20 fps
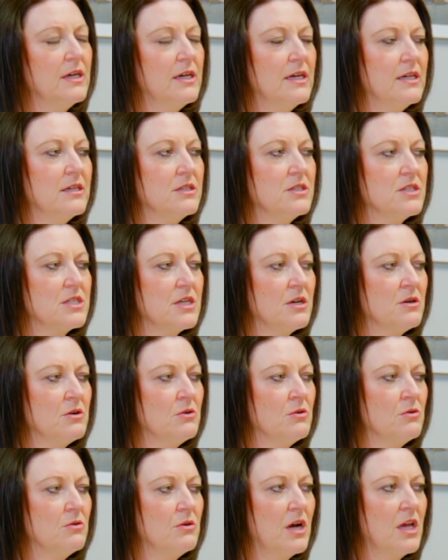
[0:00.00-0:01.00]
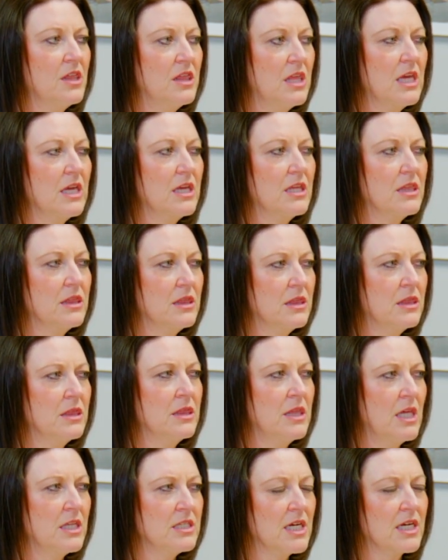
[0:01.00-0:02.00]
And so I think
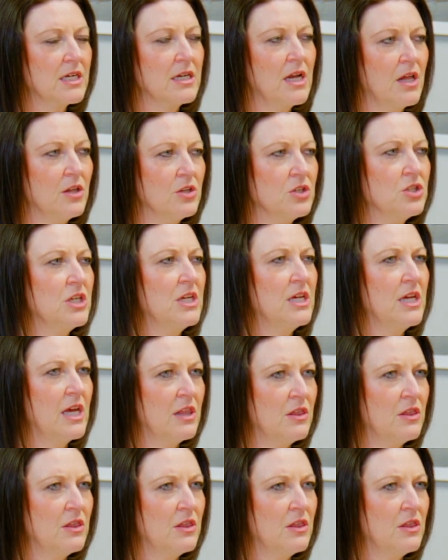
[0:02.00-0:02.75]
that technology